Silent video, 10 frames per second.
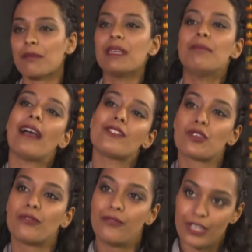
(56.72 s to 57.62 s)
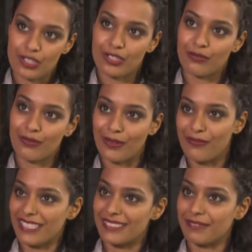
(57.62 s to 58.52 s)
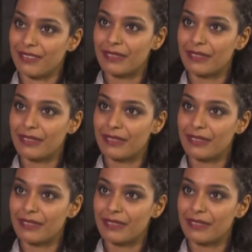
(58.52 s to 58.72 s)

about your vision for the festival.